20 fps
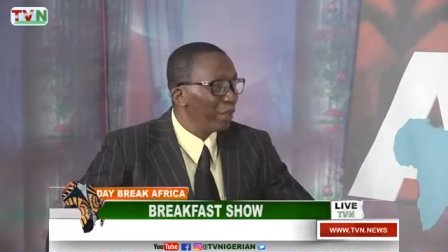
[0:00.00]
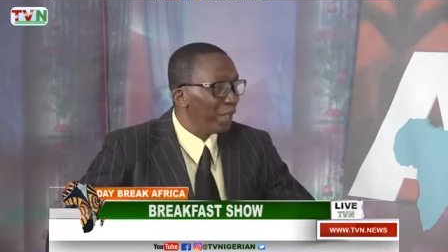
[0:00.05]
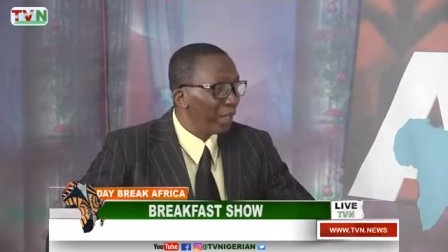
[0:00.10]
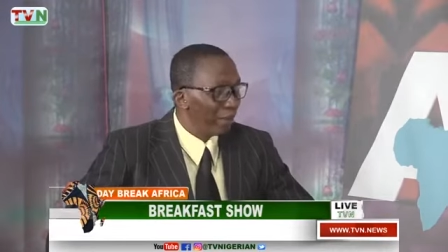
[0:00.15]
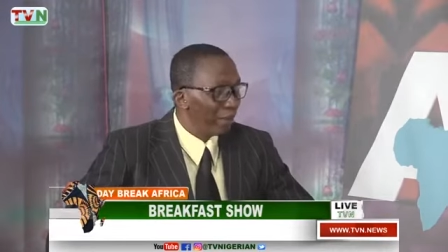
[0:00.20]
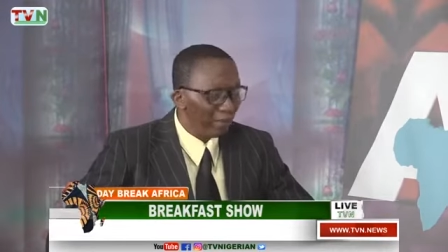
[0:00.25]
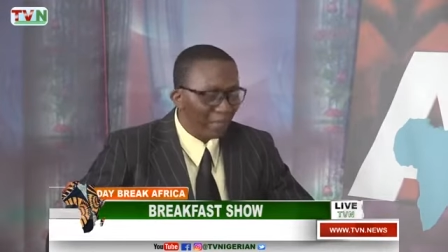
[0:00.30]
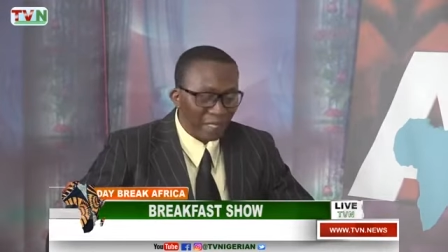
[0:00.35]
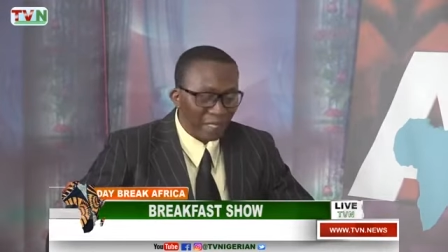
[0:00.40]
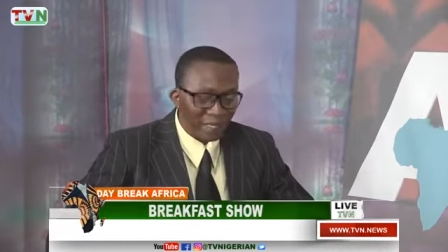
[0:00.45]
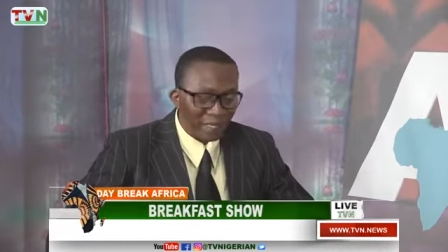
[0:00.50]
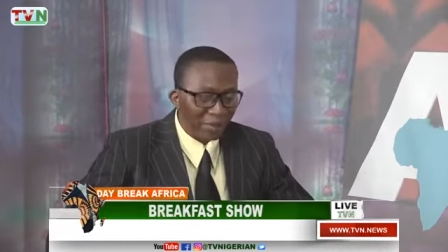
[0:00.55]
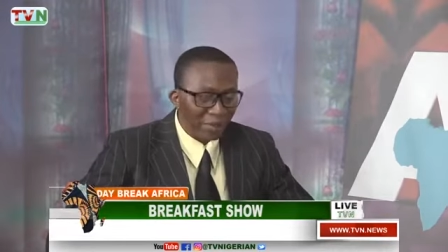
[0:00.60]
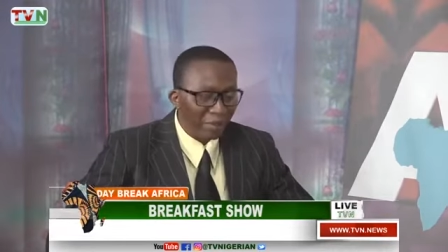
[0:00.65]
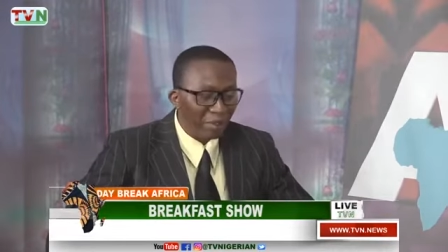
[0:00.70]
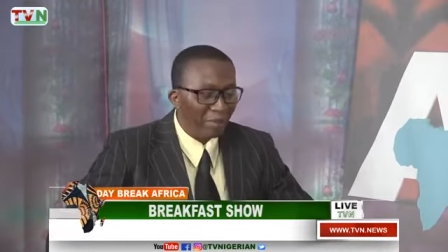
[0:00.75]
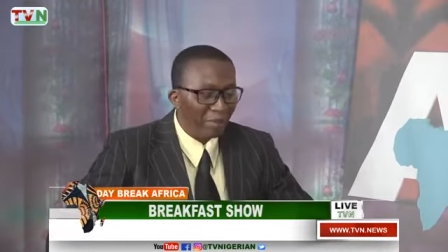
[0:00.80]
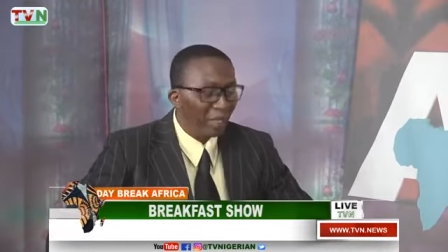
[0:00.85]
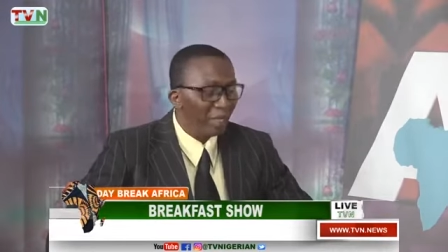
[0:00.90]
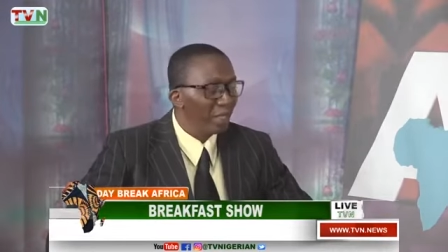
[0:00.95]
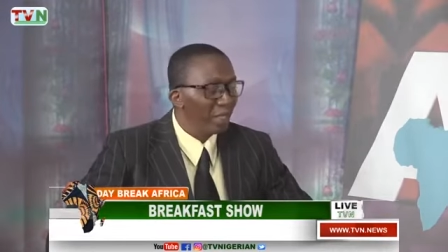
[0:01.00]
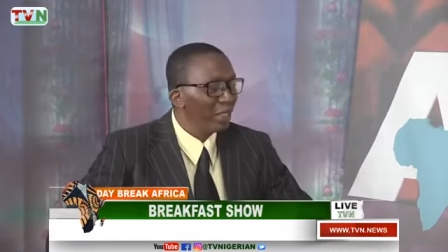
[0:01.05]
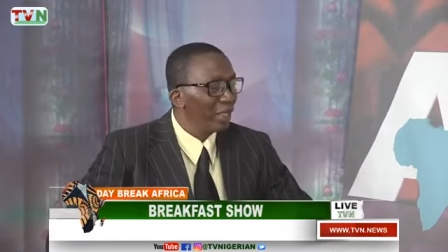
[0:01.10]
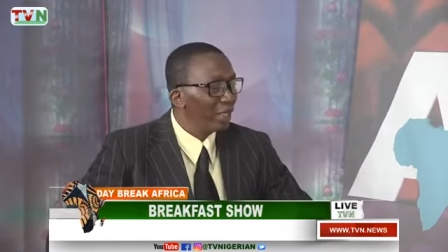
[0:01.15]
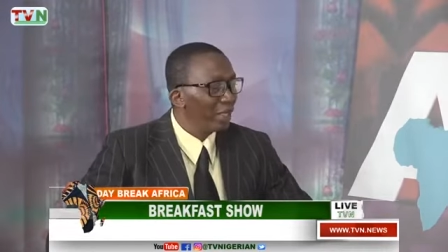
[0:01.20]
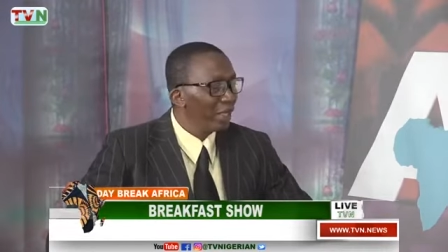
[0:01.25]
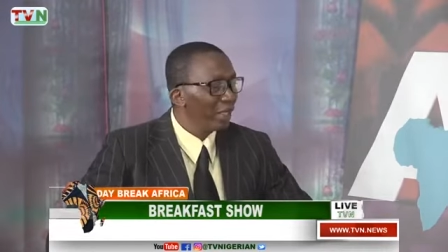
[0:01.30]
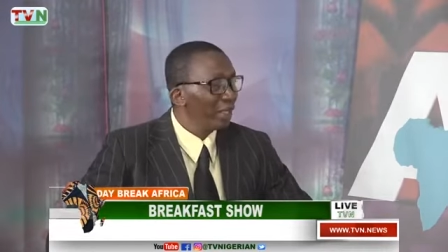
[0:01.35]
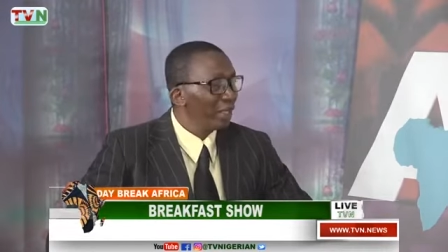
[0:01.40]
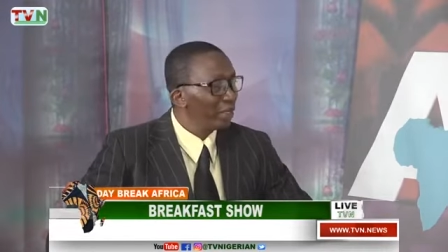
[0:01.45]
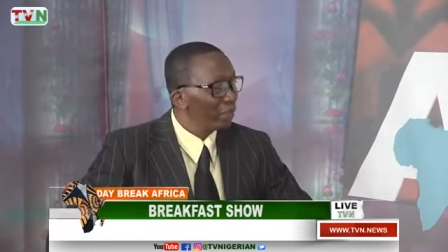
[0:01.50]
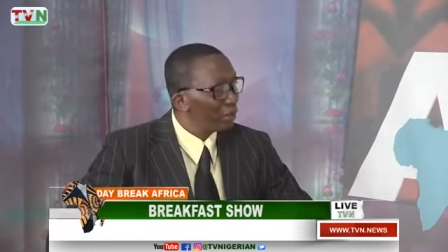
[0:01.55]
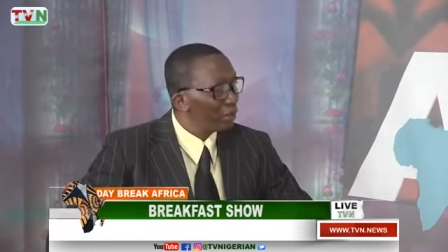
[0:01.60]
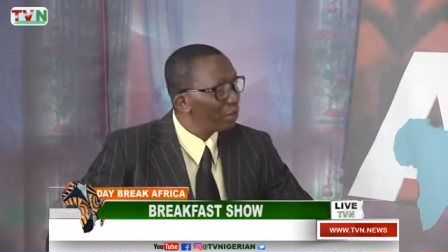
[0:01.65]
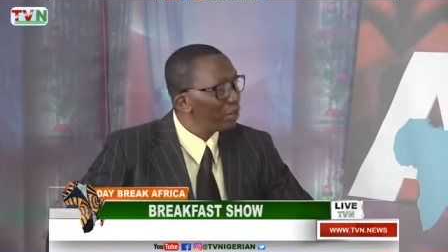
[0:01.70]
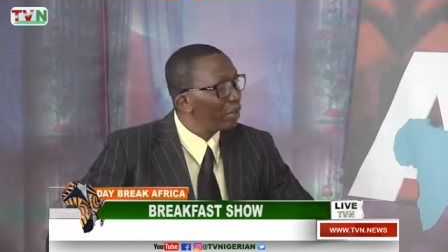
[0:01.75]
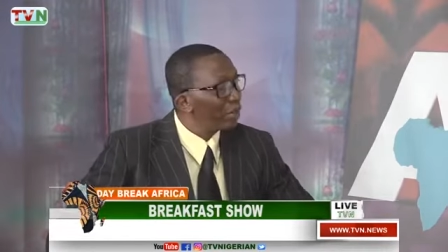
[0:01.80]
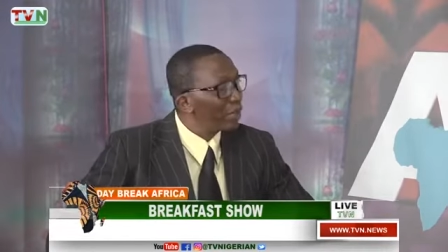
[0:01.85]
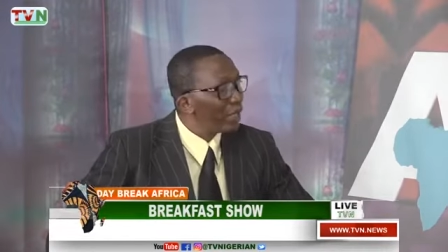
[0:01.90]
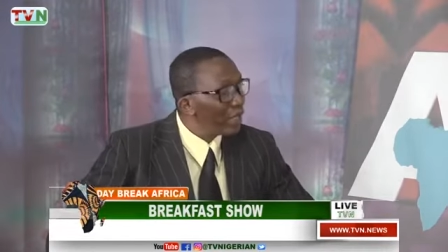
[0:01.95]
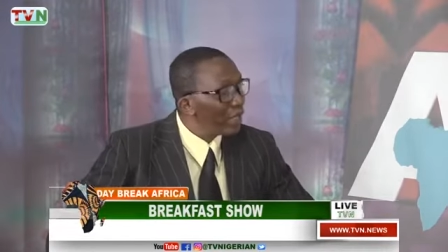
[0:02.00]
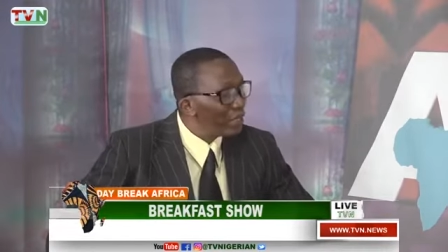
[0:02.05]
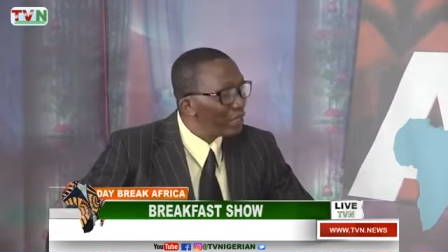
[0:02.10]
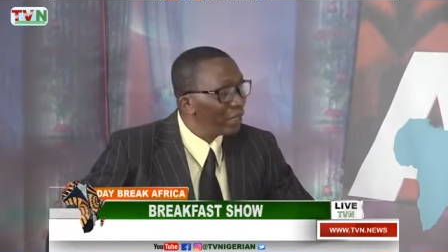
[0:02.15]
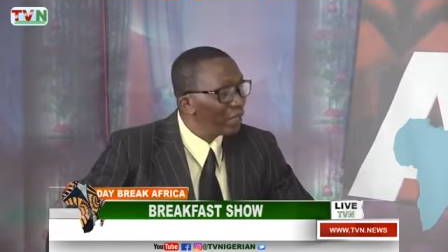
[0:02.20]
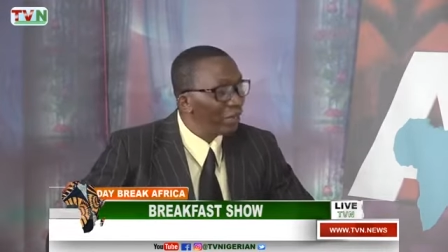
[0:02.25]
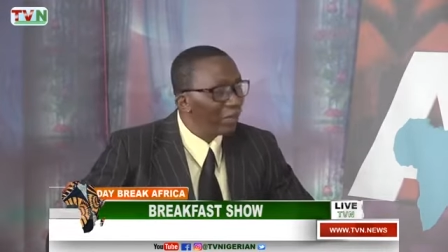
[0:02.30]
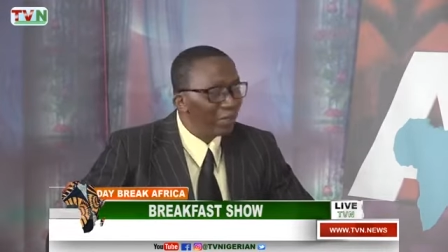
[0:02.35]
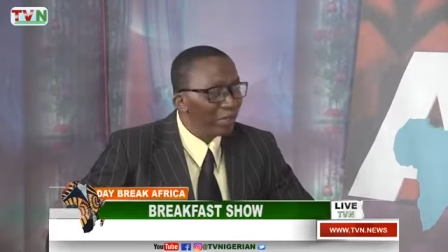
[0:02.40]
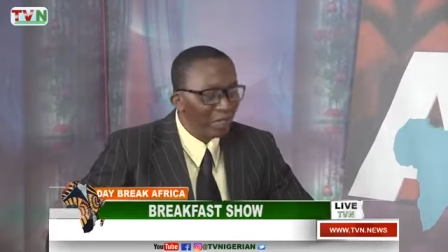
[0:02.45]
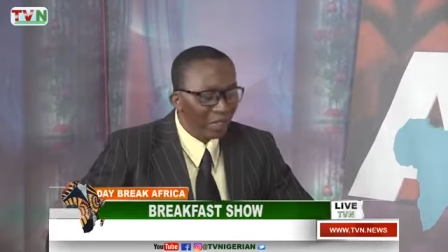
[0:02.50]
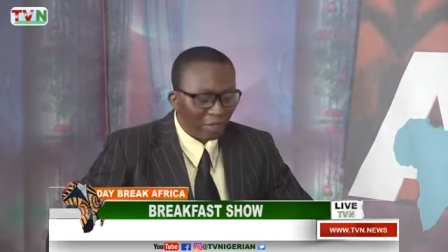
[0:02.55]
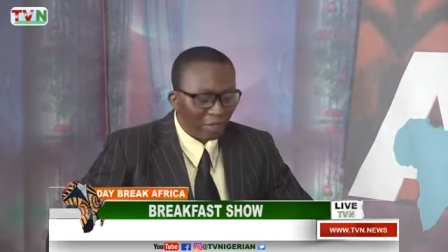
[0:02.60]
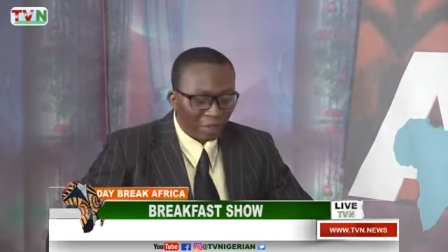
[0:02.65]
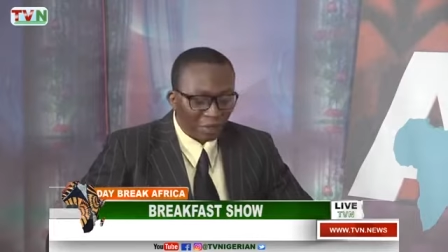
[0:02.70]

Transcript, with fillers: have Lassa fever in states of the,